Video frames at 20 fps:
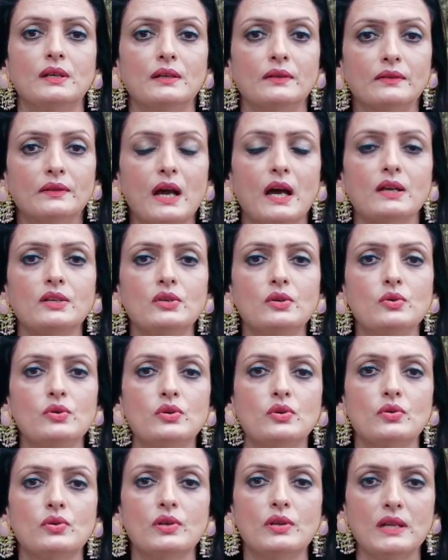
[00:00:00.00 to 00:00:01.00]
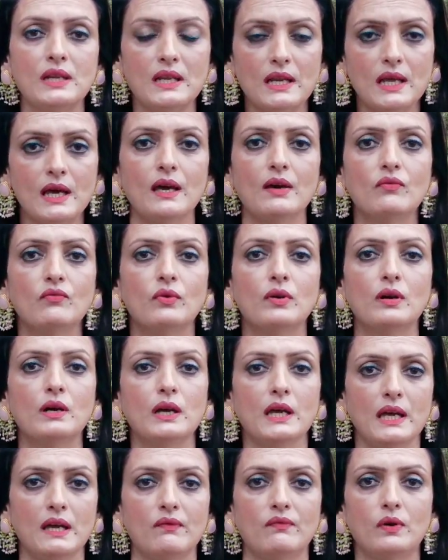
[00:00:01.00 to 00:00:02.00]
that you should never
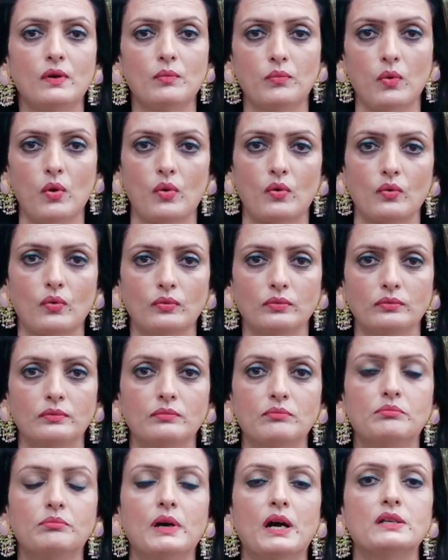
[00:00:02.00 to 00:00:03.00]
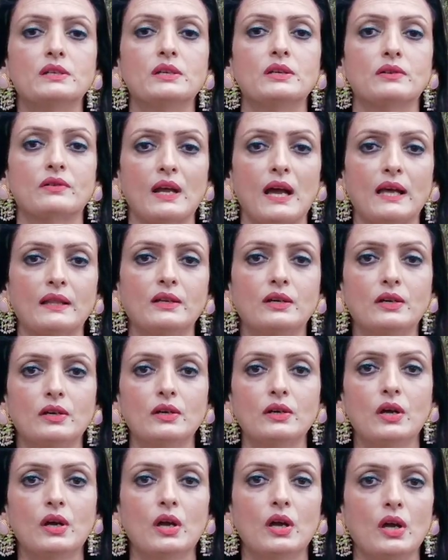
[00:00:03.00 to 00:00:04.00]
ever borrow, but rather
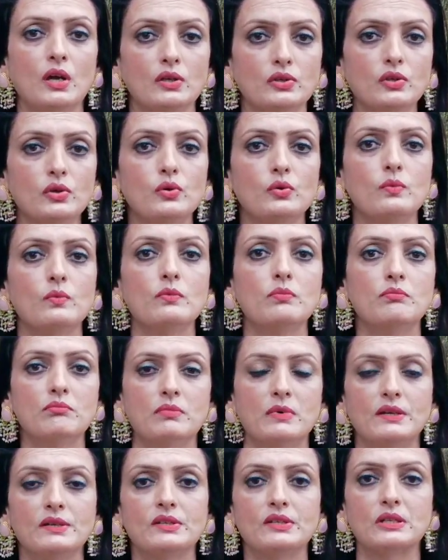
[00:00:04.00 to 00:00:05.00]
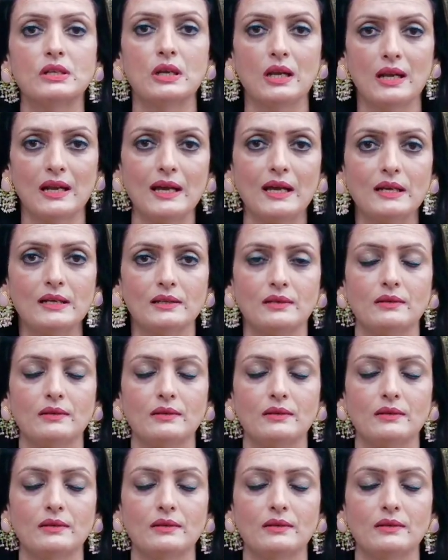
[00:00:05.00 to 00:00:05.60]
you must lend.